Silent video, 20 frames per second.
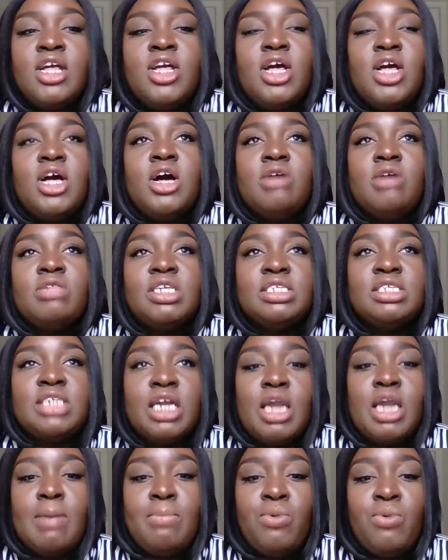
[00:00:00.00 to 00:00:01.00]
The
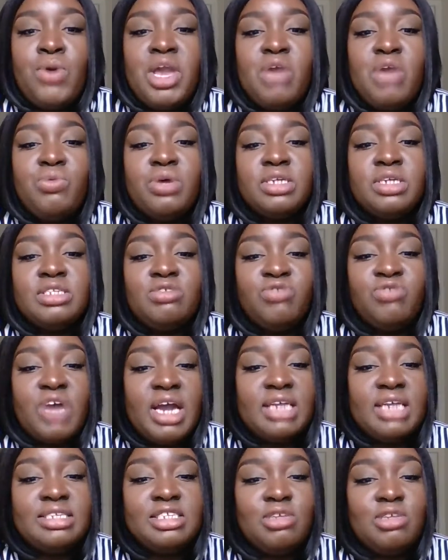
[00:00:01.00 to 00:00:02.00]
second point was
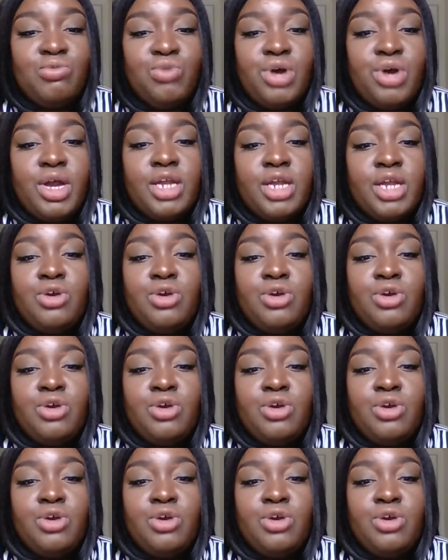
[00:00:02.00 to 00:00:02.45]
find someone